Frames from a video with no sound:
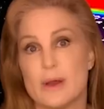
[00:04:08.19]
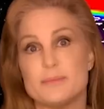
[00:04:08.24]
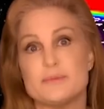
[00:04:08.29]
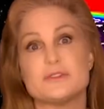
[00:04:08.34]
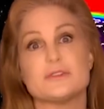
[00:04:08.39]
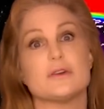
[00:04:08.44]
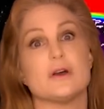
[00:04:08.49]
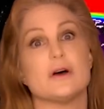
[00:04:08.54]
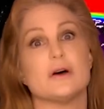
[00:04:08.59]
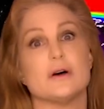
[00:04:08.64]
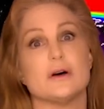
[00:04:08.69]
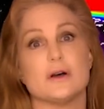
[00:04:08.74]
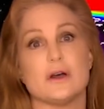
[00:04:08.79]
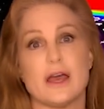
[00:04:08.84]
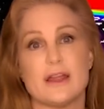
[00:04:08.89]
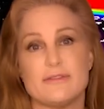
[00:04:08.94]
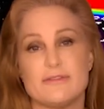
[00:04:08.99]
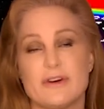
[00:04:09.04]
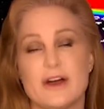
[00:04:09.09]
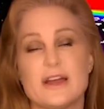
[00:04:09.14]

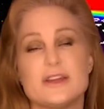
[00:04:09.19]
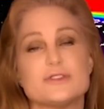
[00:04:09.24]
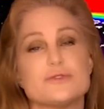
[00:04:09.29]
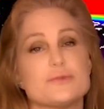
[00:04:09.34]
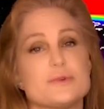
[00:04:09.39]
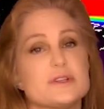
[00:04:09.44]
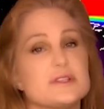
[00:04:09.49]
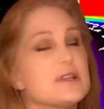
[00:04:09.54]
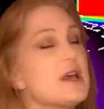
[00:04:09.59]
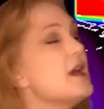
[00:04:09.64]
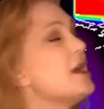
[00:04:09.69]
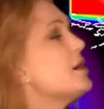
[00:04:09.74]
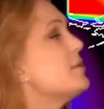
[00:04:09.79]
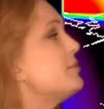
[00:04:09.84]
advisories,